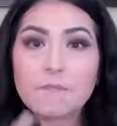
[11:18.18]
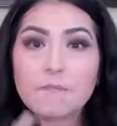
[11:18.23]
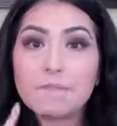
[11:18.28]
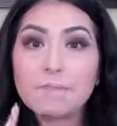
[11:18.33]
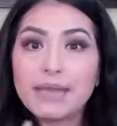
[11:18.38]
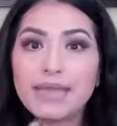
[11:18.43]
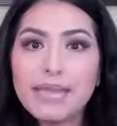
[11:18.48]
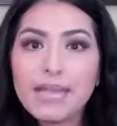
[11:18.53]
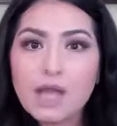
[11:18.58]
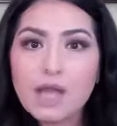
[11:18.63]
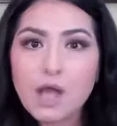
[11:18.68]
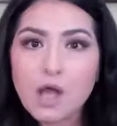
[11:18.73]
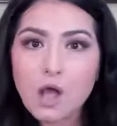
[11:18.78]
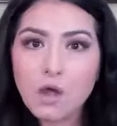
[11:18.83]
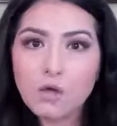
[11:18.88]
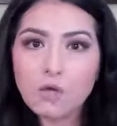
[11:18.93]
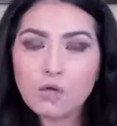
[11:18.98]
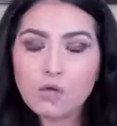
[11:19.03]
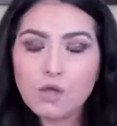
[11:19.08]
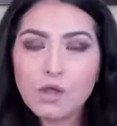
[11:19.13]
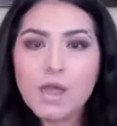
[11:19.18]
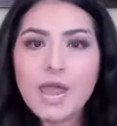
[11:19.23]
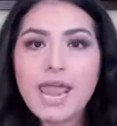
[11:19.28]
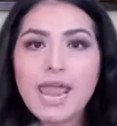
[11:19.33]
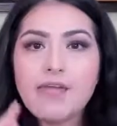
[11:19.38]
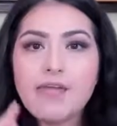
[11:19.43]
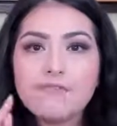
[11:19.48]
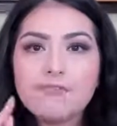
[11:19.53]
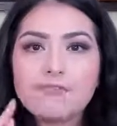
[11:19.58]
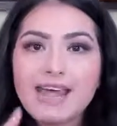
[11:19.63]
Bingo.
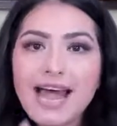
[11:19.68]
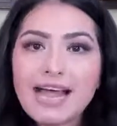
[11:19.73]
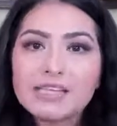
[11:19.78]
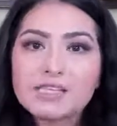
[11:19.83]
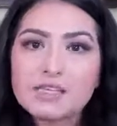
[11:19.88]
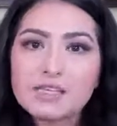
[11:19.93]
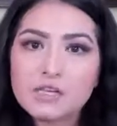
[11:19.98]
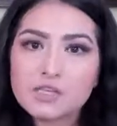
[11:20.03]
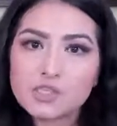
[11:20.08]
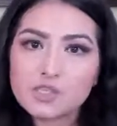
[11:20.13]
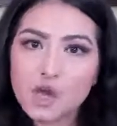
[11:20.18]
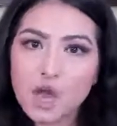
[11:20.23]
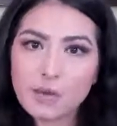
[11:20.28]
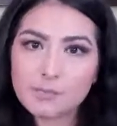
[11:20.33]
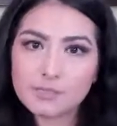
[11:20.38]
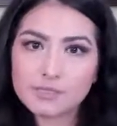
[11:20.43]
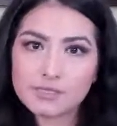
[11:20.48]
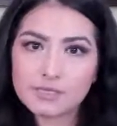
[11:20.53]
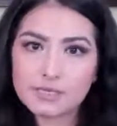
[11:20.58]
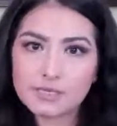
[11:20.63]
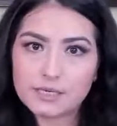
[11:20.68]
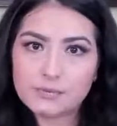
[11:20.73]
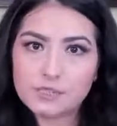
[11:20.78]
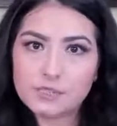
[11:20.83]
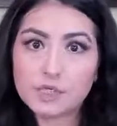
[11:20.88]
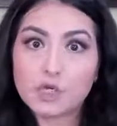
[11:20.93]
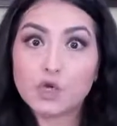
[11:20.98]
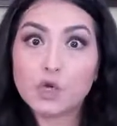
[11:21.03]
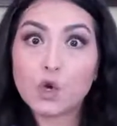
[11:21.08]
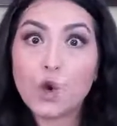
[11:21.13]
If that's on a job
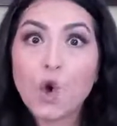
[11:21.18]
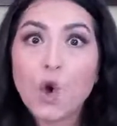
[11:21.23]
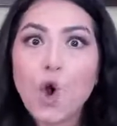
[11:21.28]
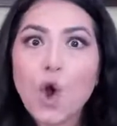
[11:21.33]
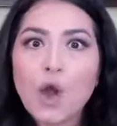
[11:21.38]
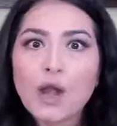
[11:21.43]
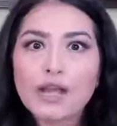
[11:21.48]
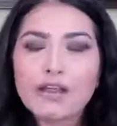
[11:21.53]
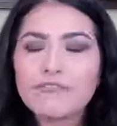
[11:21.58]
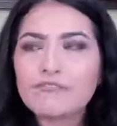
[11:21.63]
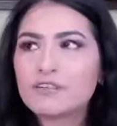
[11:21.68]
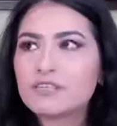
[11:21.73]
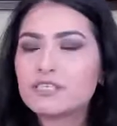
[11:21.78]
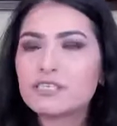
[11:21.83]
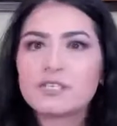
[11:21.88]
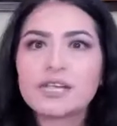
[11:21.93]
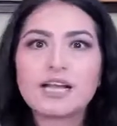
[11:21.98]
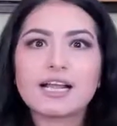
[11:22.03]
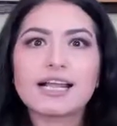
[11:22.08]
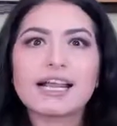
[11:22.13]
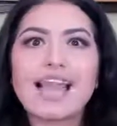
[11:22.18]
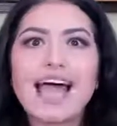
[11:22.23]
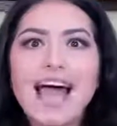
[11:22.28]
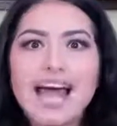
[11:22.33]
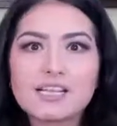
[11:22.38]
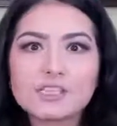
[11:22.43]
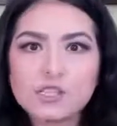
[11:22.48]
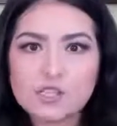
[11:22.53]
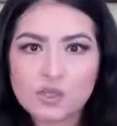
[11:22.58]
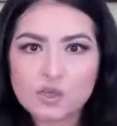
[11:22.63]
description, or if it's in a
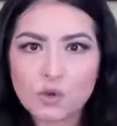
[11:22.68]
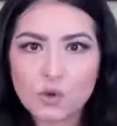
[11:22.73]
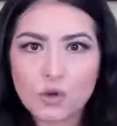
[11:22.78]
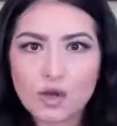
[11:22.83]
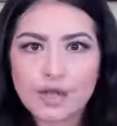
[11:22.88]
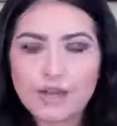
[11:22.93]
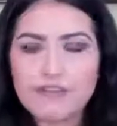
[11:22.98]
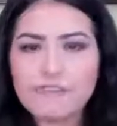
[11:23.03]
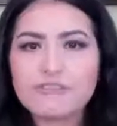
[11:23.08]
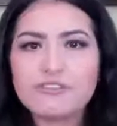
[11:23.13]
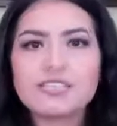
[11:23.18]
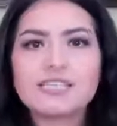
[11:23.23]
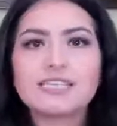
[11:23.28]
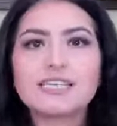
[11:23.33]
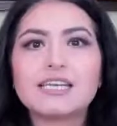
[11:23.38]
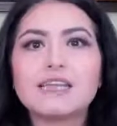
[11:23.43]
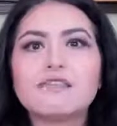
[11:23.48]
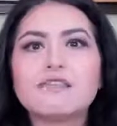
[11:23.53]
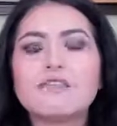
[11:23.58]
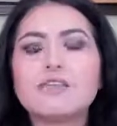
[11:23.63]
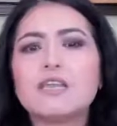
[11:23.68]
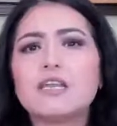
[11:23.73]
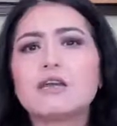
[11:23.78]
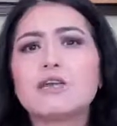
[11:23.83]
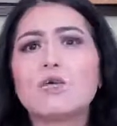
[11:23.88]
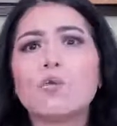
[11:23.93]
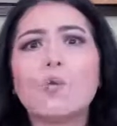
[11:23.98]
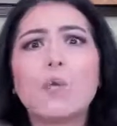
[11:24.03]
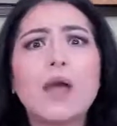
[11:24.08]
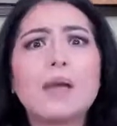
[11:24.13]
Glassdoor, if it's in
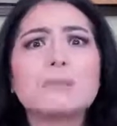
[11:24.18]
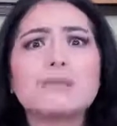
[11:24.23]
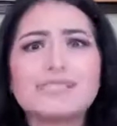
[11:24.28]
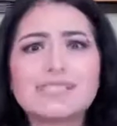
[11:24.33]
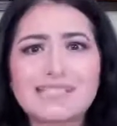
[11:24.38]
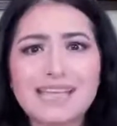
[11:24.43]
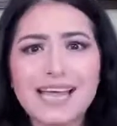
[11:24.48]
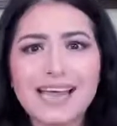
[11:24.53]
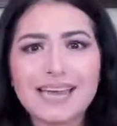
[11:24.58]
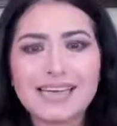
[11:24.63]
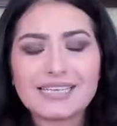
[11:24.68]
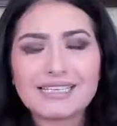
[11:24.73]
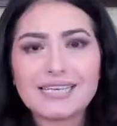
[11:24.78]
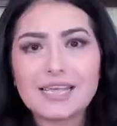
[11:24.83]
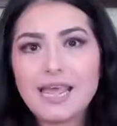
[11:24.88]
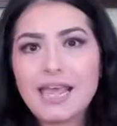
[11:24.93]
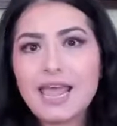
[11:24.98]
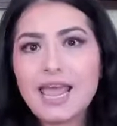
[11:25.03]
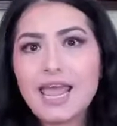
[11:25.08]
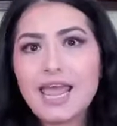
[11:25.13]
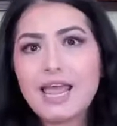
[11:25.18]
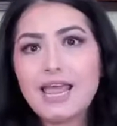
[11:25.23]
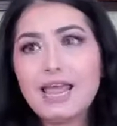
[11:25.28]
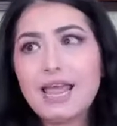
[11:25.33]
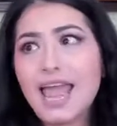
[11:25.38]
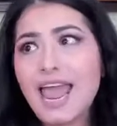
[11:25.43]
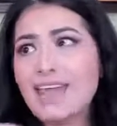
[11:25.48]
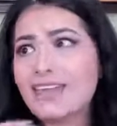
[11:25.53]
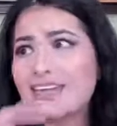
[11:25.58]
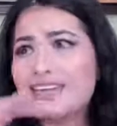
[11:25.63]
a website,
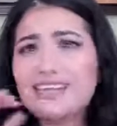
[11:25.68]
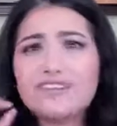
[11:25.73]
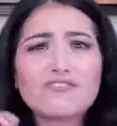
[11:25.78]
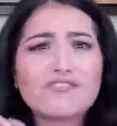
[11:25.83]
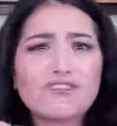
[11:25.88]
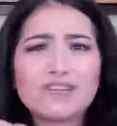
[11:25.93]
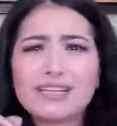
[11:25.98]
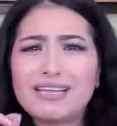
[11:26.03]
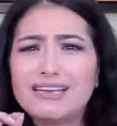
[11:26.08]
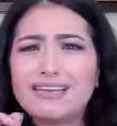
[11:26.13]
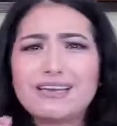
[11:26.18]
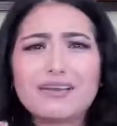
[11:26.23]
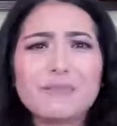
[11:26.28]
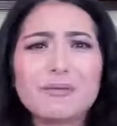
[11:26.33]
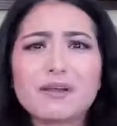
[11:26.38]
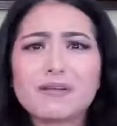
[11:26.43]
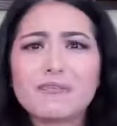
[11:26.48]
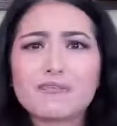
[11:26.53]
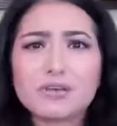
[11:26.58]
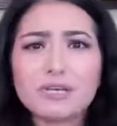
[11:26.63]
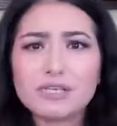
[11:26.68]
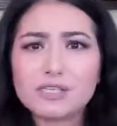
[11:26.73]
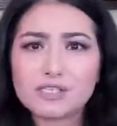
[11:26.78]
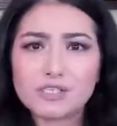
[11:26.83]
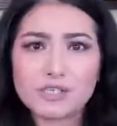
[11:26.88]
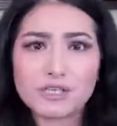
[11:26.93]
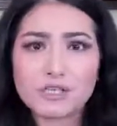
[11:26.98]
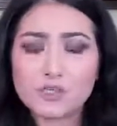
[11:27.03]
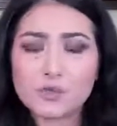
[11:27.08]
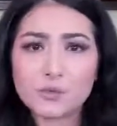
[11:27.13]
and literally a little bit of
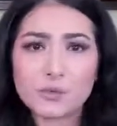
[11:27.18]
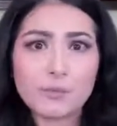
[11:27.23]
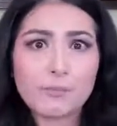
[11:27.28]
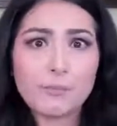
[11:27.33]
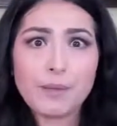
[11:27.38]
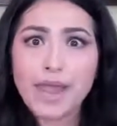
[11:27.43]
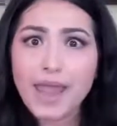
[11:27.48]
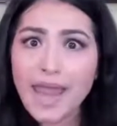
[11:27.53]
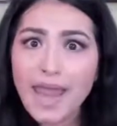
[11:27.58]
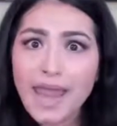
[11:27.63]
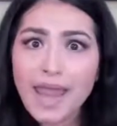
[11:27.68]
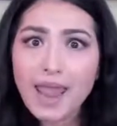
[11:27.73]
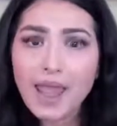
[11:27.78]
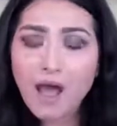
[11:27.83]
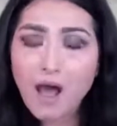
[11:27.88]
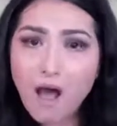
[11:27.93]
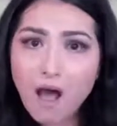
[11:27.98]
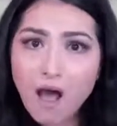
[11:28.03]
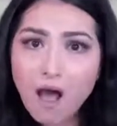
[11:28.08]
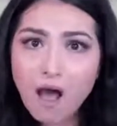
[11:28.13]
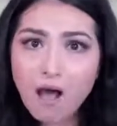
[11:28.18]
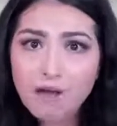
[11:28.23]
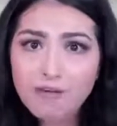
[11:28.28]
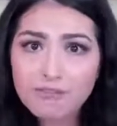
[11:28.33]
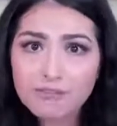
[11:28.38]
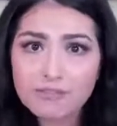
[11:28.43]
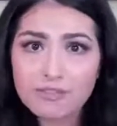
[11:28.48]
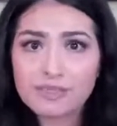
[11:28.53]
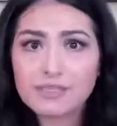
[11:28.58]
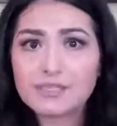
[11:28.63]
research would pay off
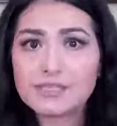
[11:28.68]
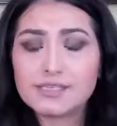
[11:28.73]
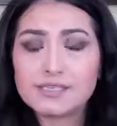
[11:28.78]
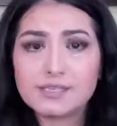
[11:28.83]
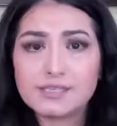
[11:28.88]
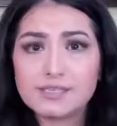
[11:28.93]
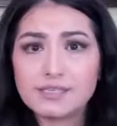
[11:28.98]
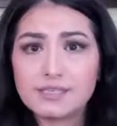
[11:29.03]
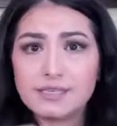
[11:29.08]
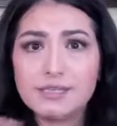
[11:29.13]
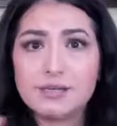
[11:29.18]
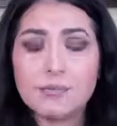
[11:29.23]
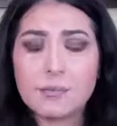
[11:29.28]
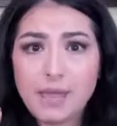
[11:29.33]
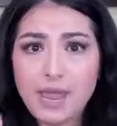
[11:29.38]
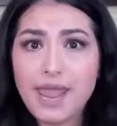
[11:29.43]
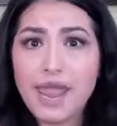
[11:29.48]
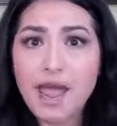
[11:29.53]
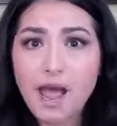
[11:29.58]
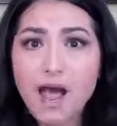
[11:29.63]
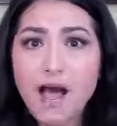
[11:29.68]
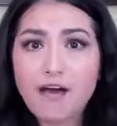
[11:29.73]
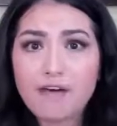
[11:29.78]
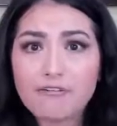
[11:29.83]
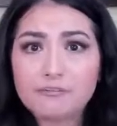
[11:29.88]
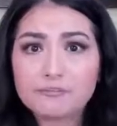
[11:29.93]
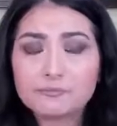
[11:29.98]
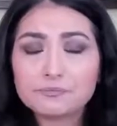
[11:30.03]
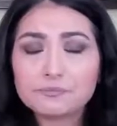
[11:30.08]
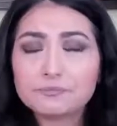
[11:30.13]
this, pay
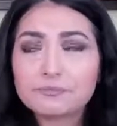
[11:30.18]
off.